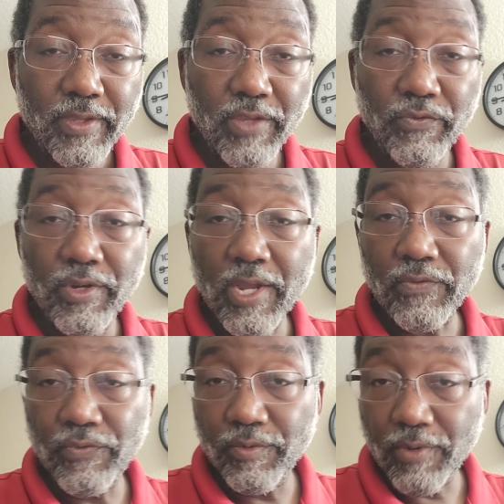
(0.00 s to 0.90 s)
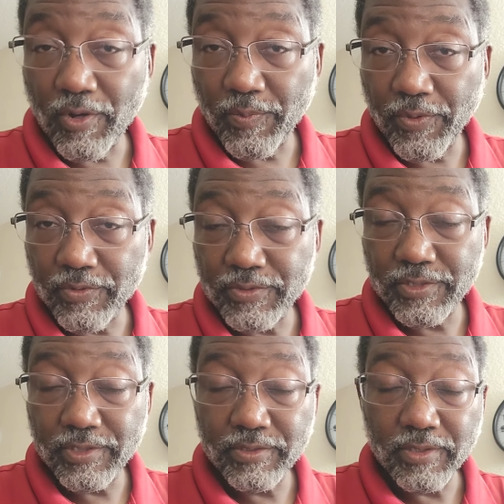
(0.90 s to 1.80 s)
if you're not a football
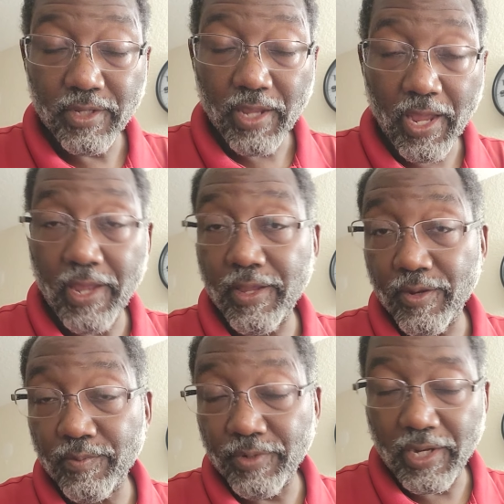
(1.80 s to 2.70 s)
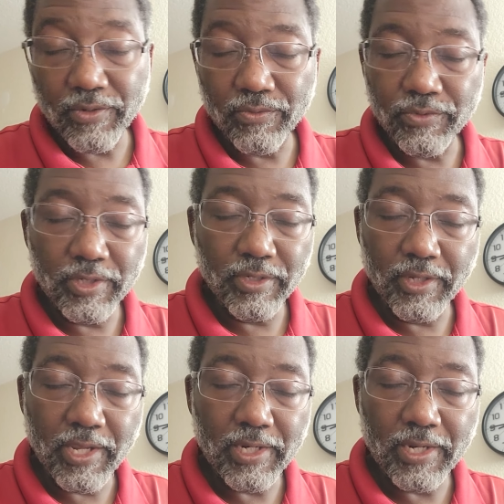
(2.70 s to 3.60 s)
person, I am, but I don't really
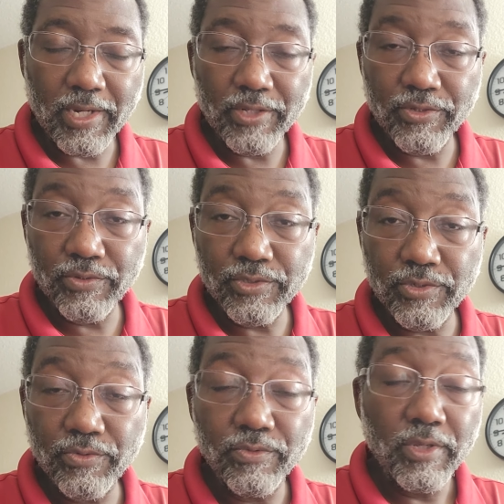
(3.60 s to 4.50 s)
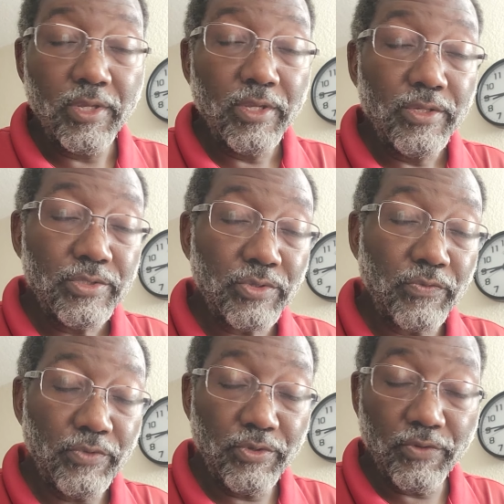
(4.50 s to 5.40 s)
look at it like I used to. So
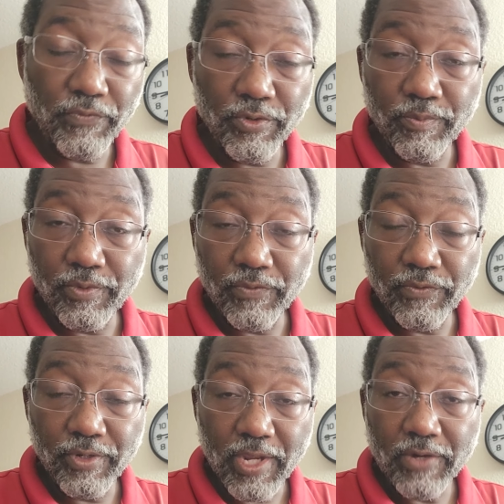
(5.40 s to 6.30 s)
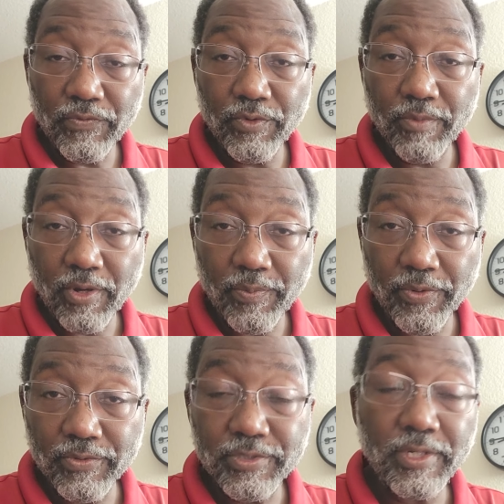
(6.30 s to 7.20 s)
if you're a foot, if you're not a football
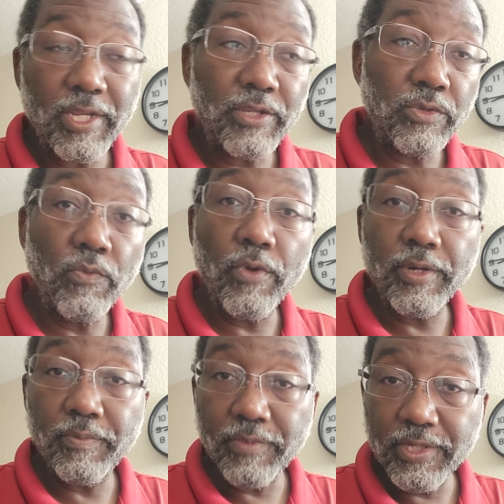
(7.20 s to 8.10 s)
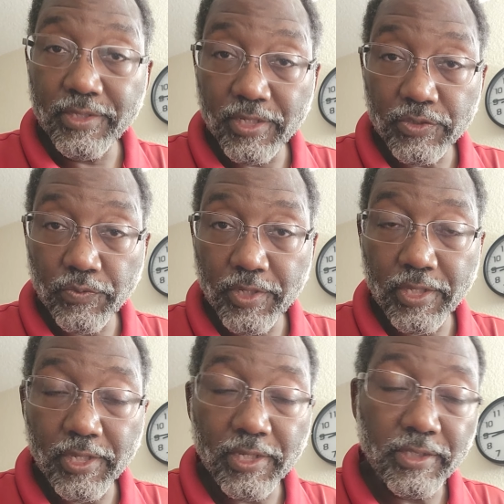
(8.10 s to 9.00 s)
person and you want to meet this
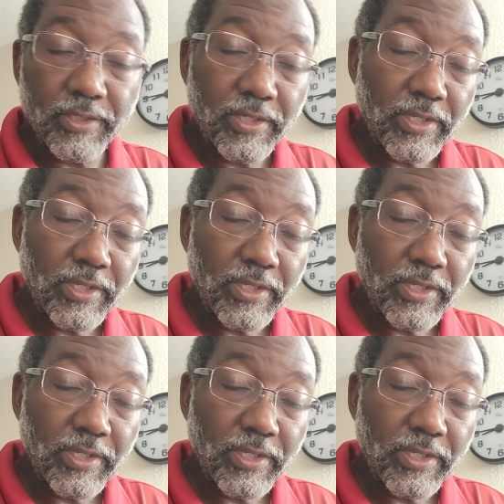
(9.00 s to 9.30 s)
weekend,